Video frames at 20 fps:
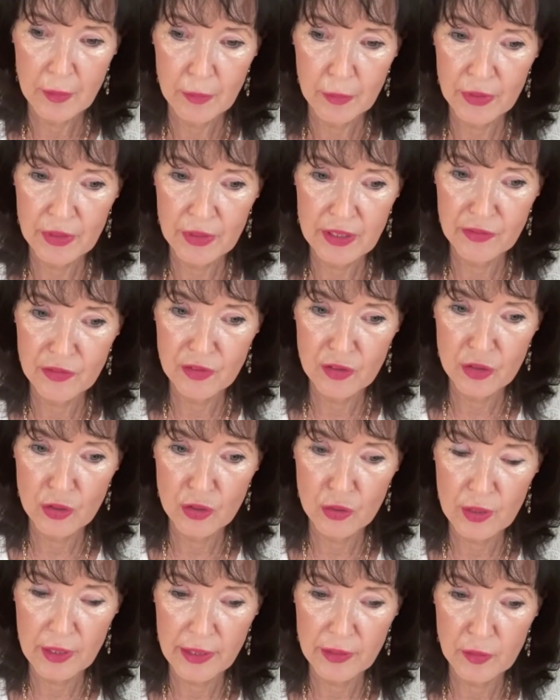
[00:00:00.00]
But if you
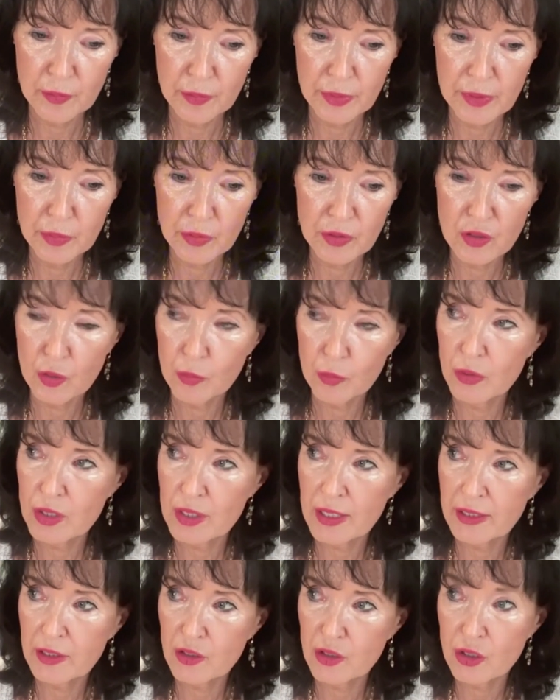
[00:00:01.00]
don't like the people, it's almost
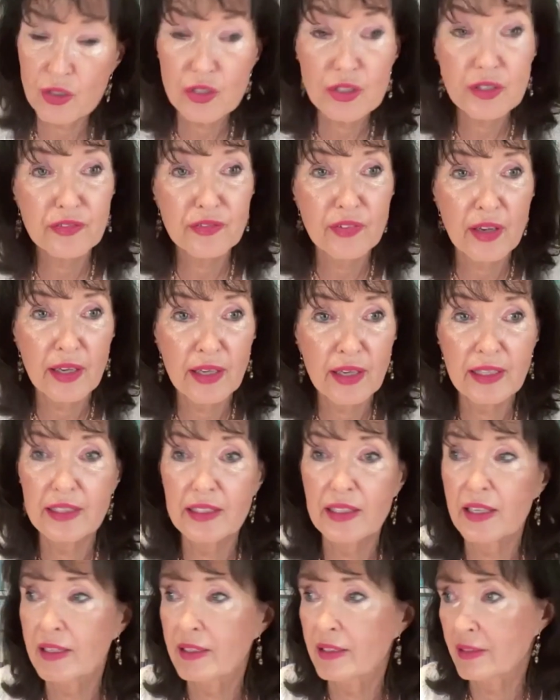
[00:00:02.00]
like justifying,
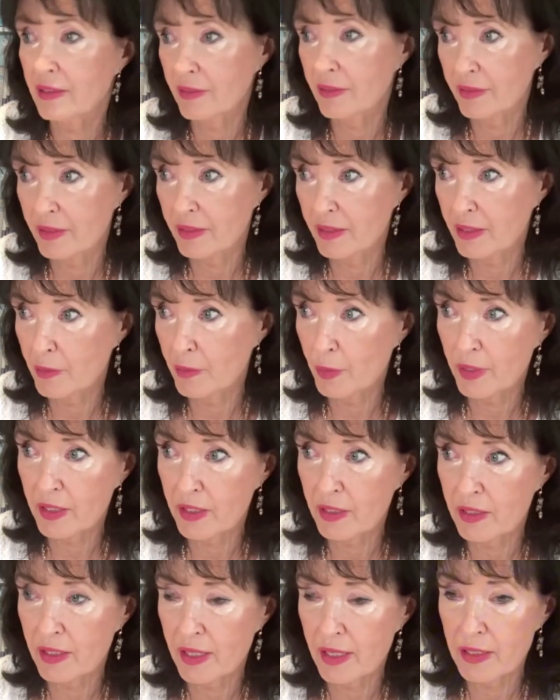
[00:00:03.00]
like they
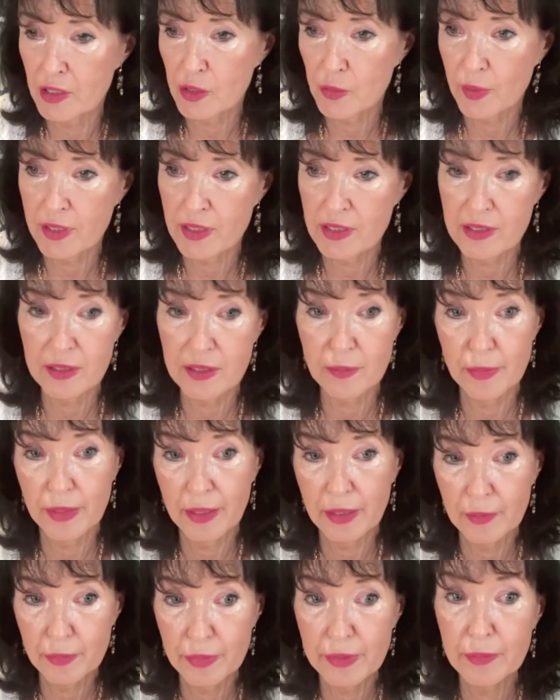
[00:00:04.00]
were XYZ
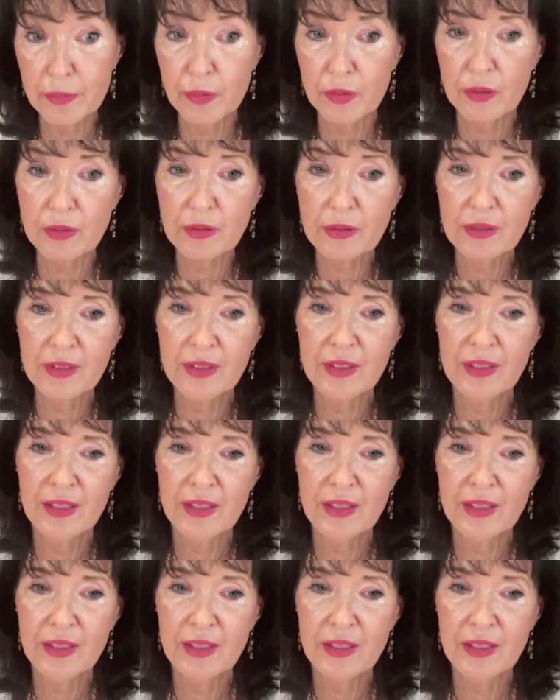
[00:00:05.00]
bad people,